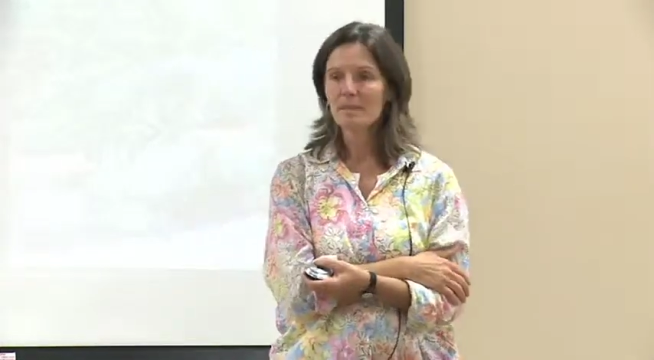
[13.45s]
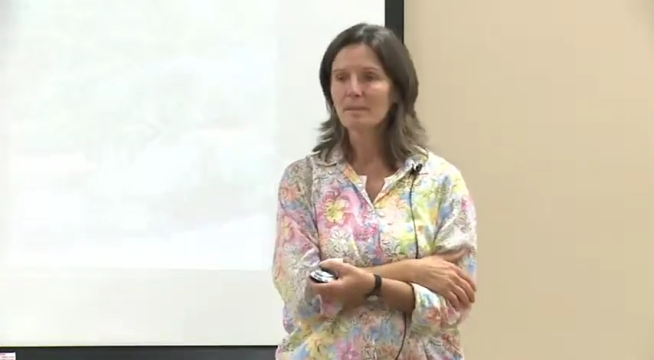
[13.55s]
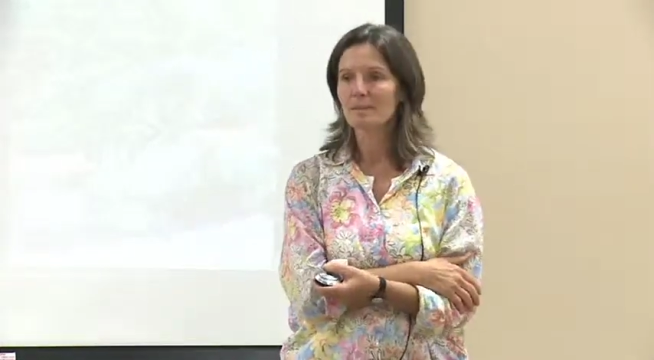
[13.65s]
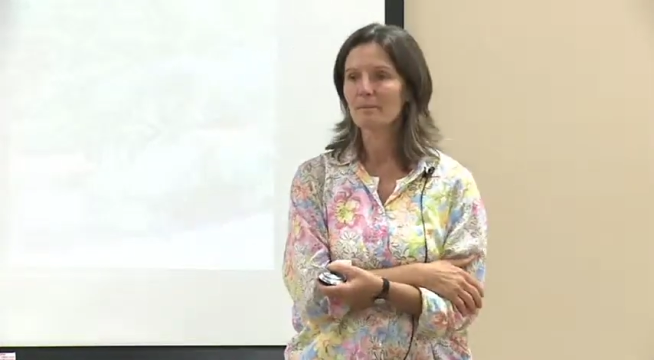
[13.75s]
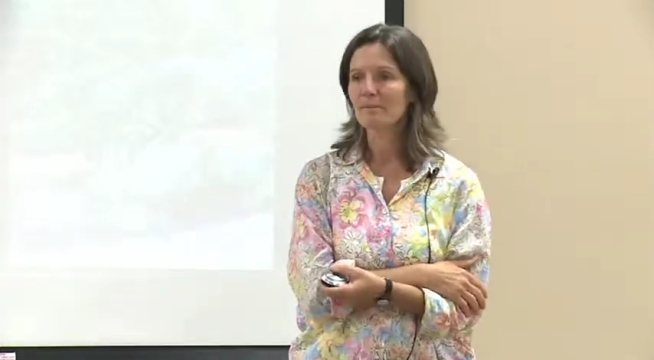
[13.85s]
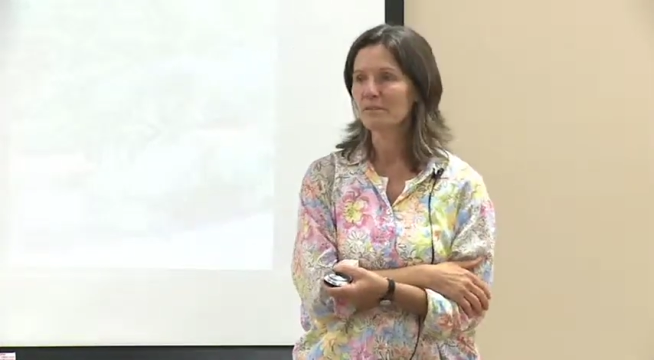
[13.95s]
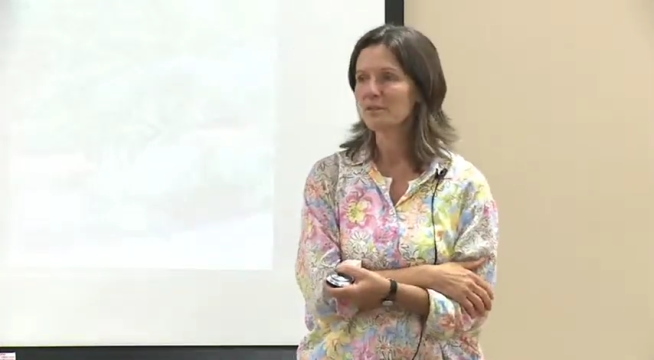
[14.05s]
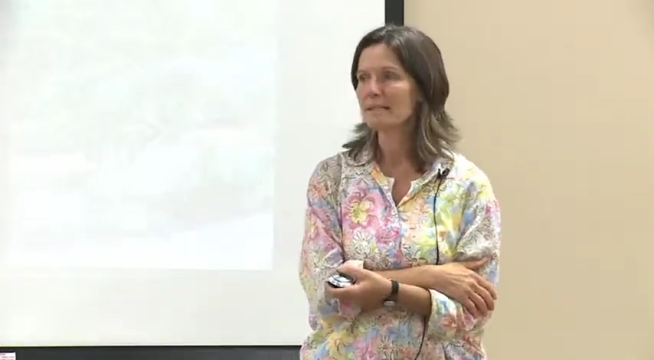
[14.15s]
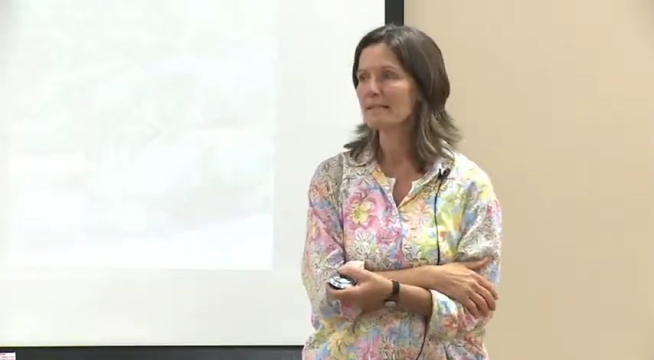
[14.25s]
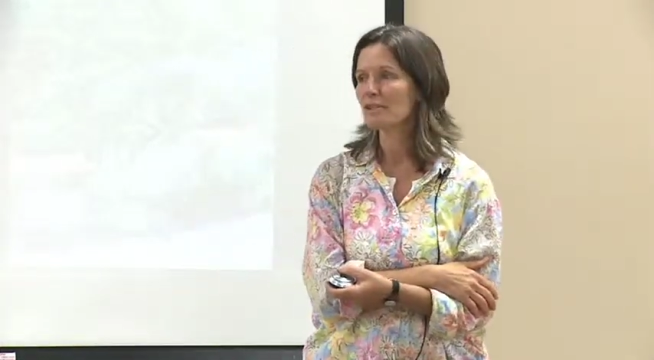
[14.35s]
some of the
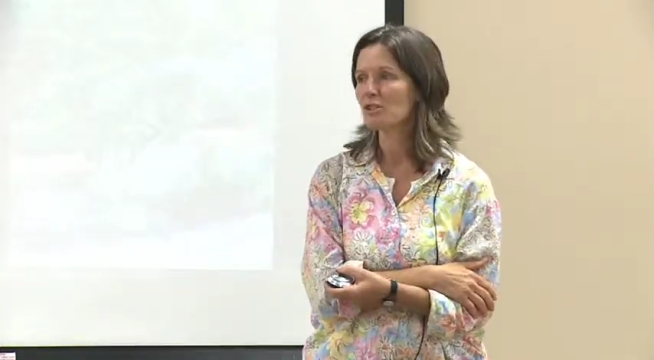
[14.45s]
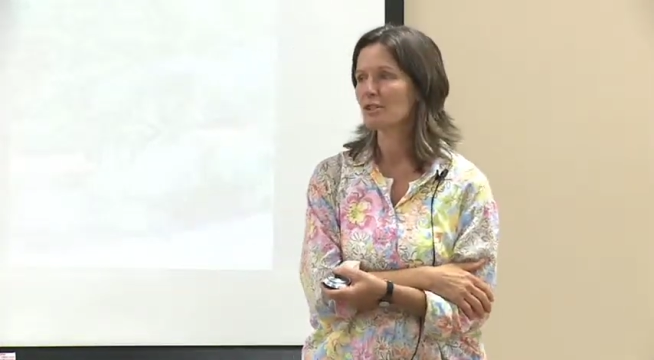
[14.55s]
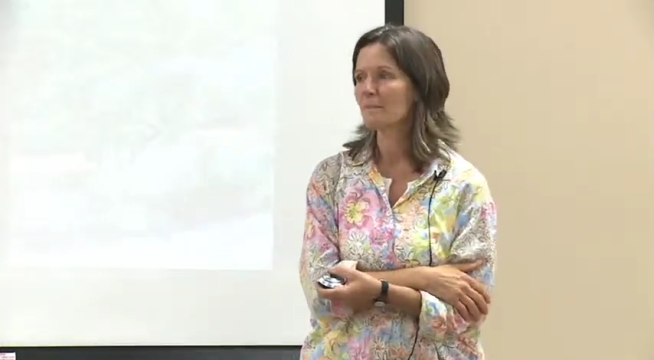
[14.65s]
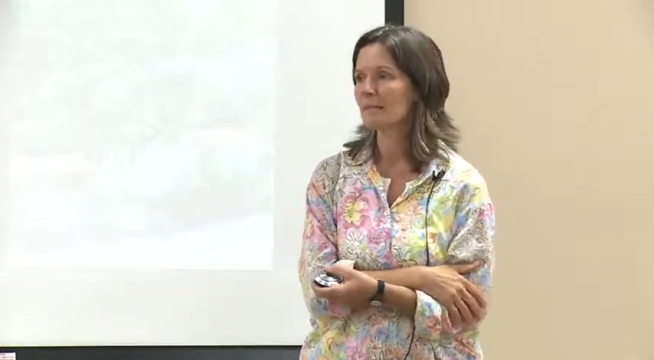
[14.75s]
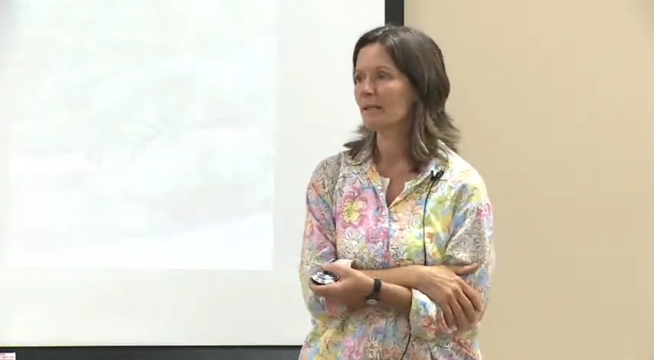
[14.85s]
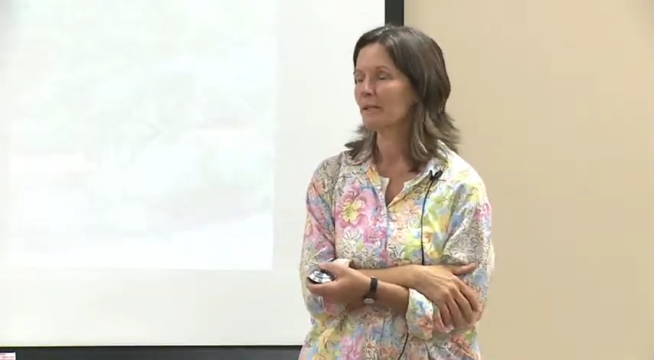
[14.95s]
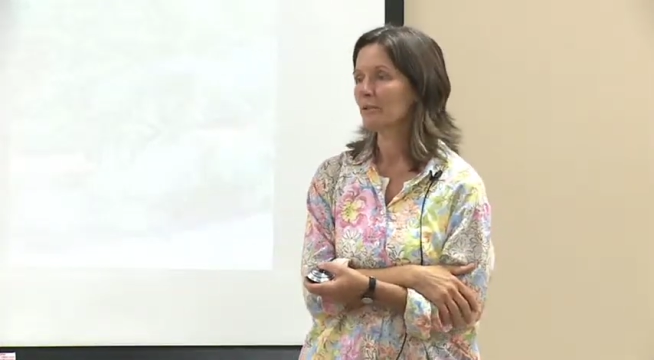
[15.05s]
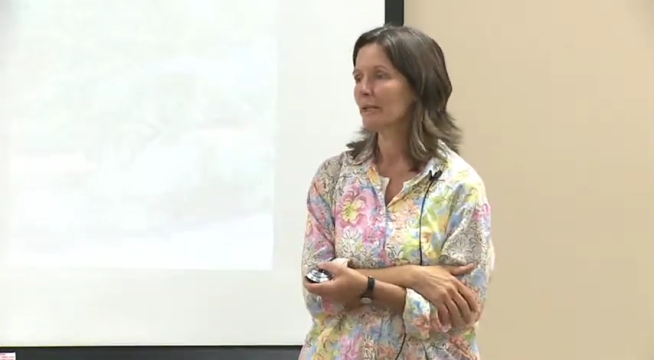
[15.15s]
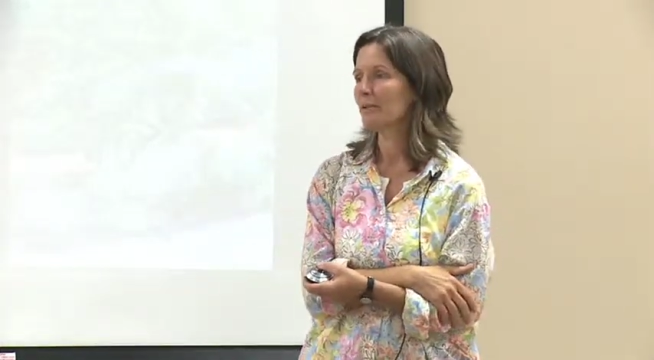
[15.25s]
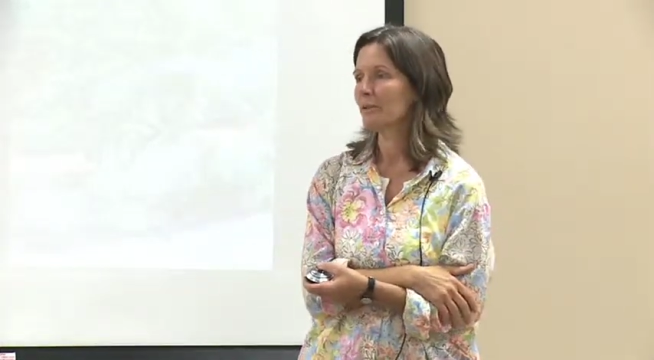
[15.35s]
trees and shrubs that you
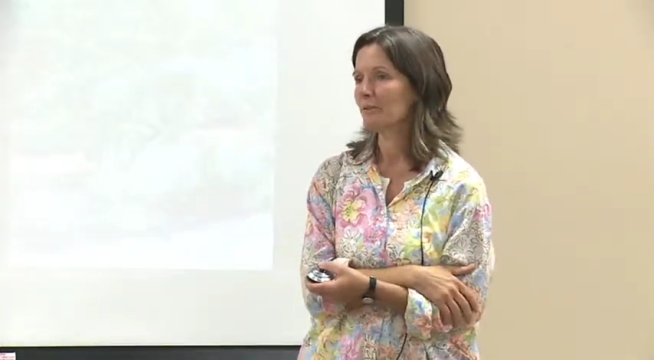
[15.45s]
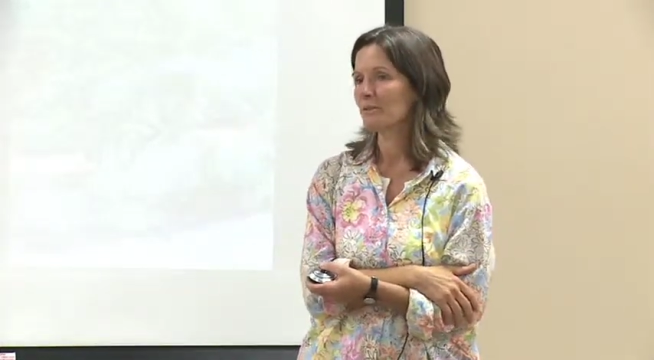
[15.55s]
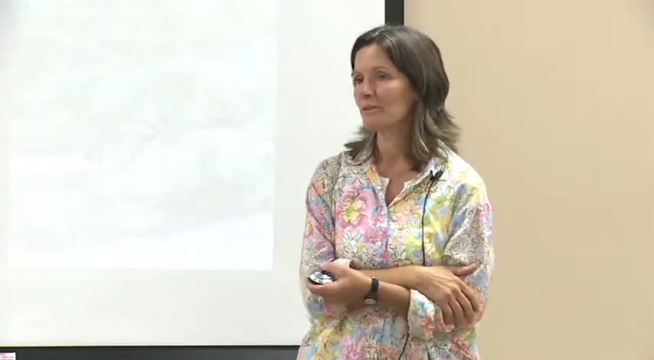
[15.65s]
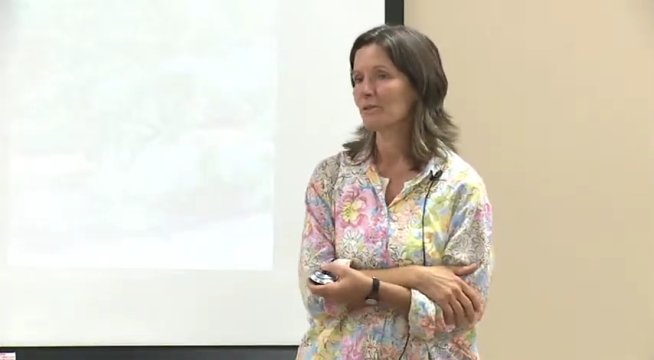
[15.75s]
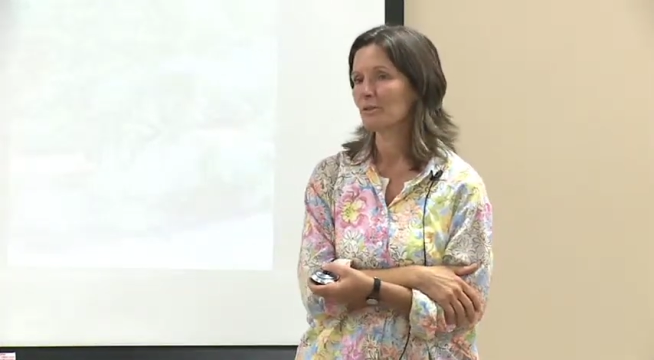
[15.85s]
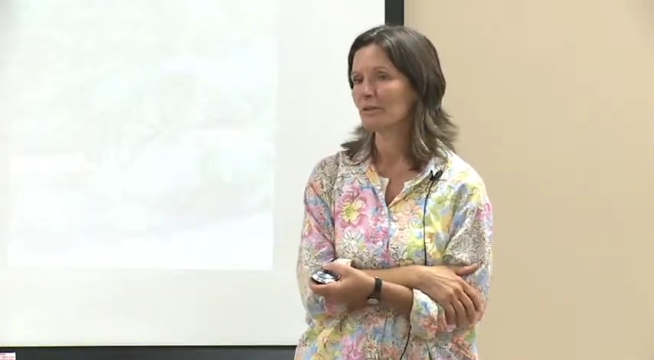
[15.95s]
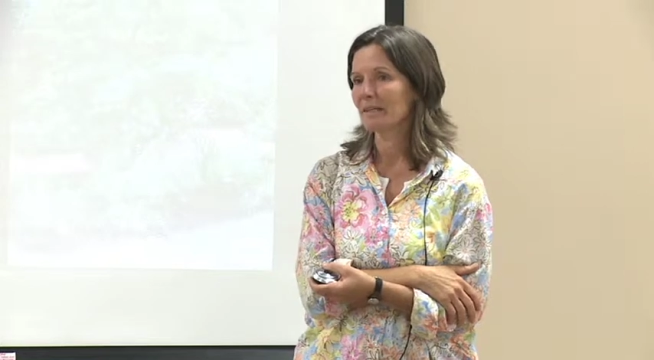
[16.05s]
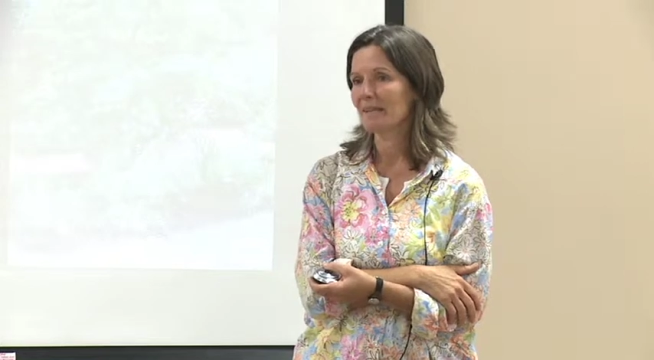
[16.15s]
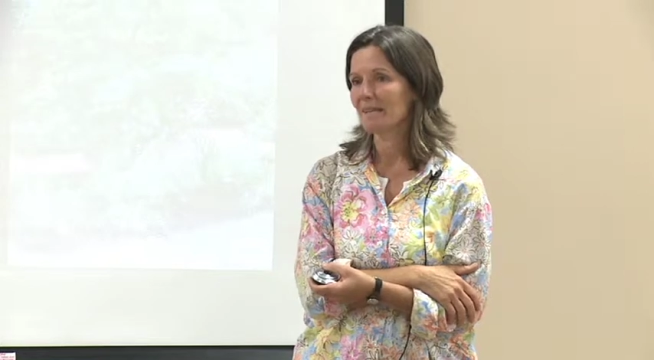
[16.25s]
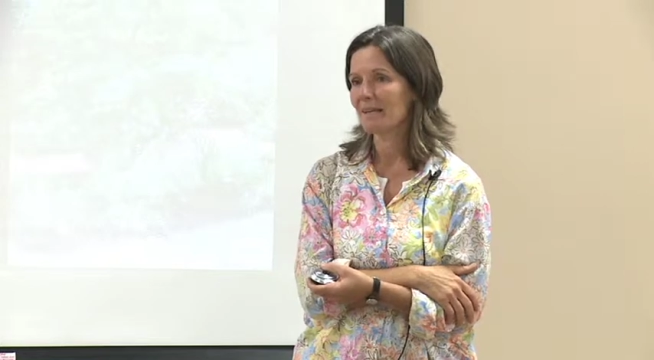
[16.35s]
can use in your
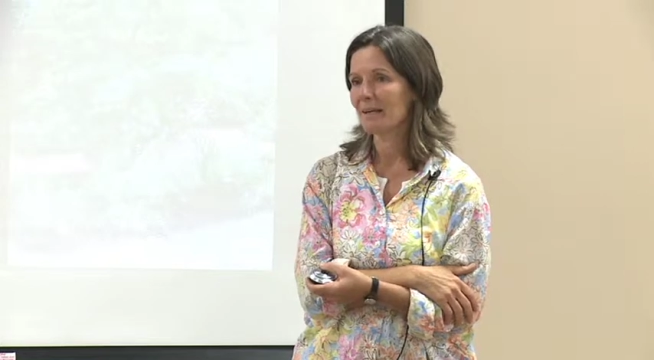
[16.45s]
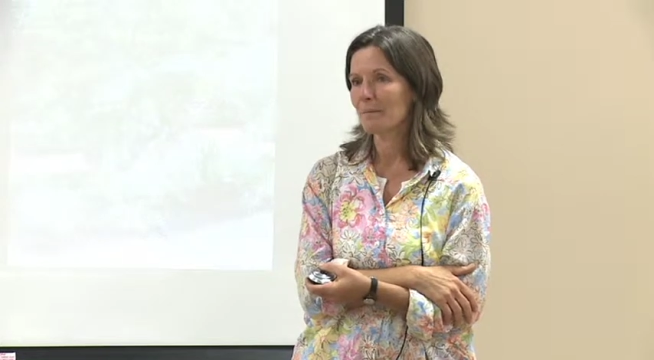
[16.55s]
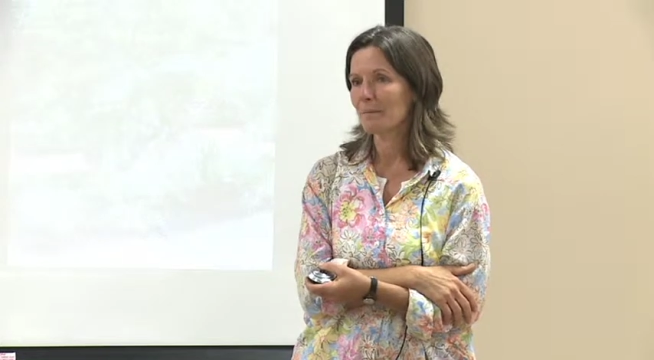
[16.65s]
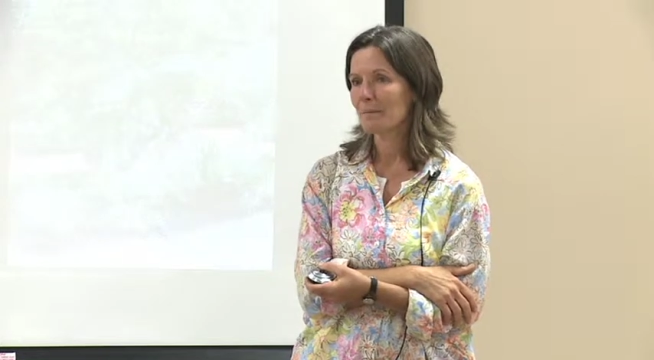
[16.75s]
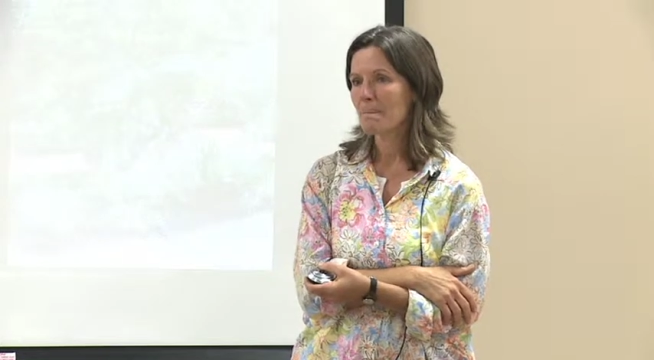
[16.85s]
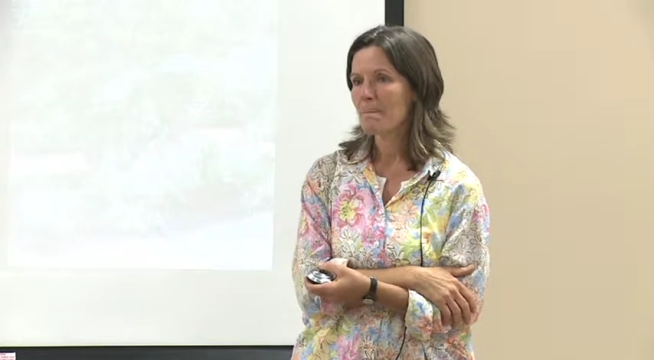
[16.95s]
landscape.